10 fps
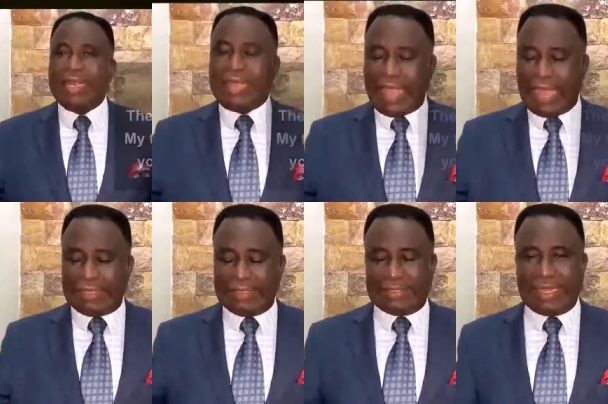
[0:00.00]
day
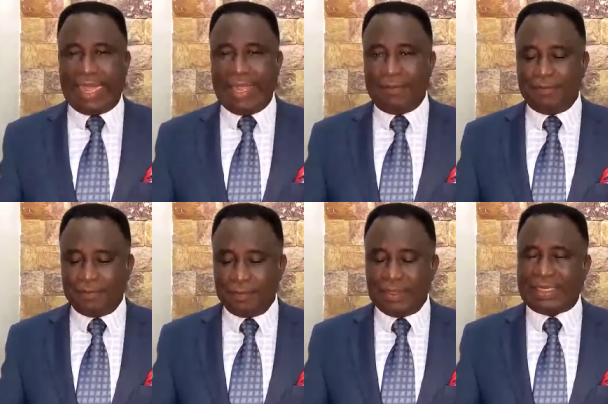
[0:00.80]
at a time.
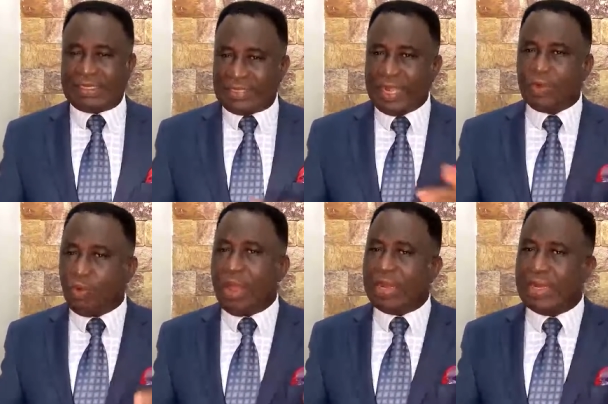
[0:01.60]
Take
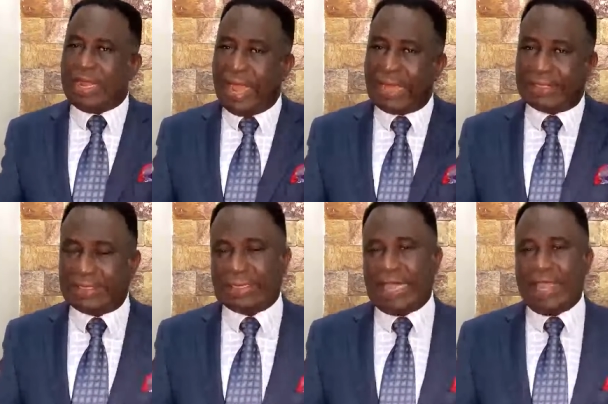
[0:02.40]
one day at a
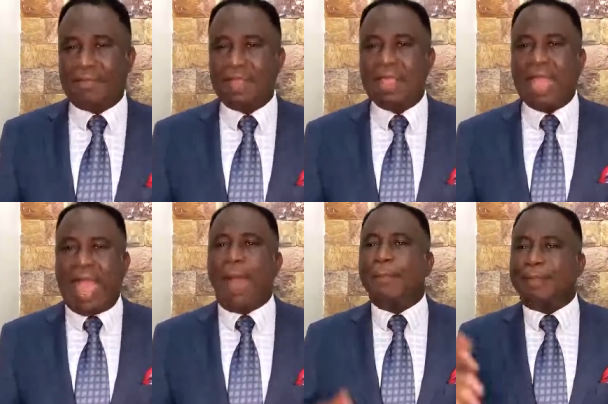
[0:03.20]
time.
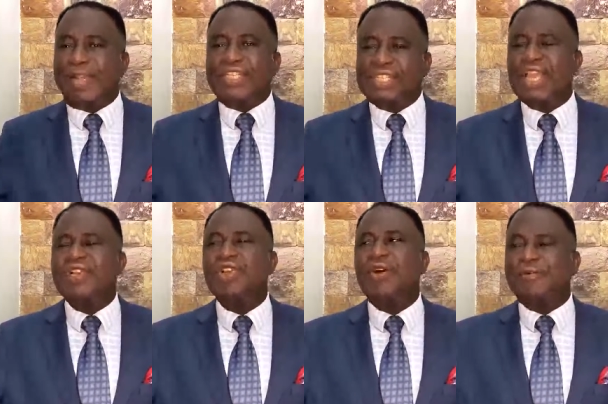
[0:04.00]

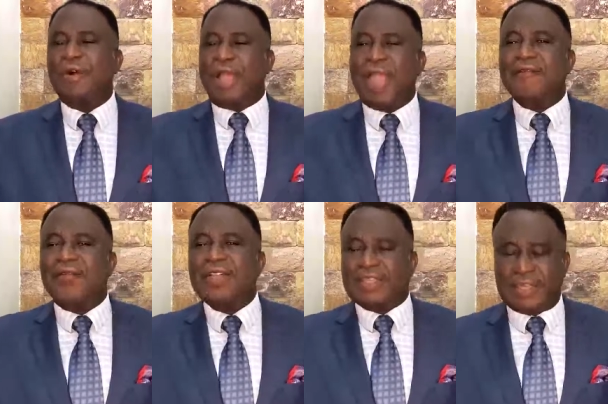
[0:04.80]
Appreciate God for
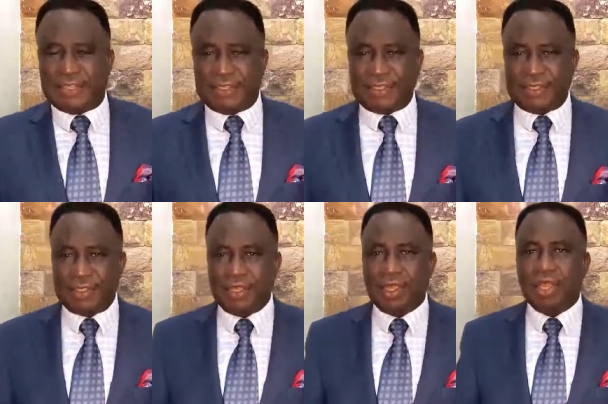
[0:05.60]
every stages.
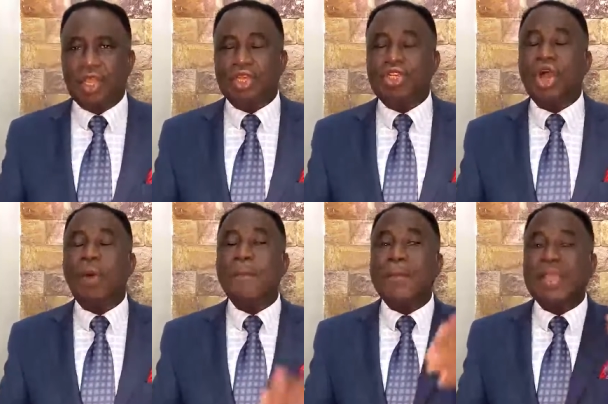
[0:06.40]

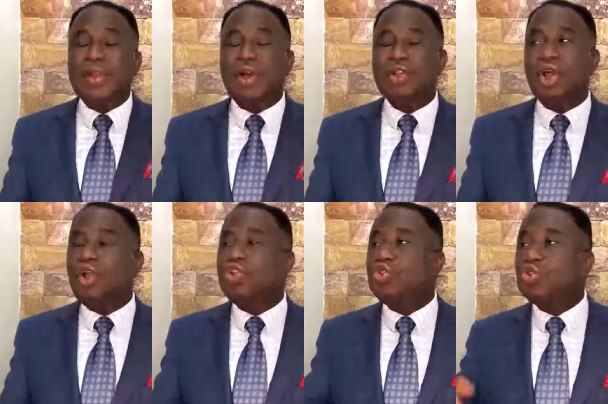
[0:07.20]
Don't mirror,
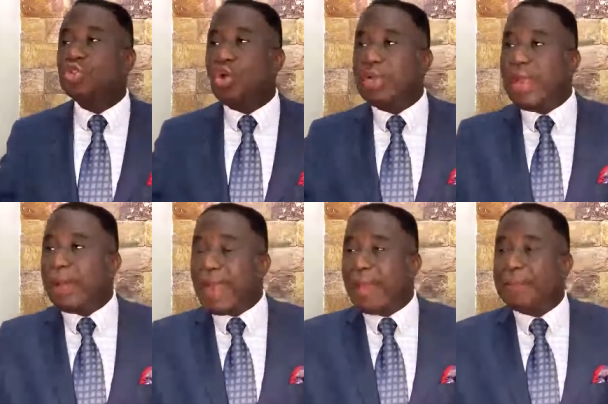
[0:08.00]
don't use other
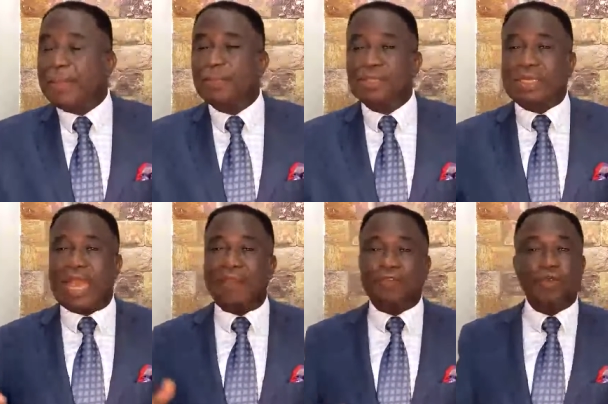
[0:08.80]
people's
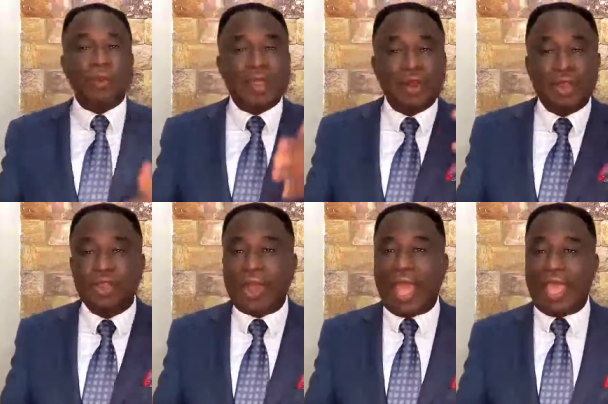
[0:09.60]
life to mirror
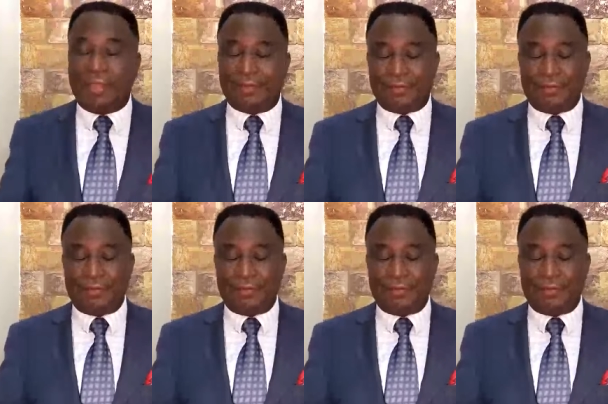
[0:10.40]
your life.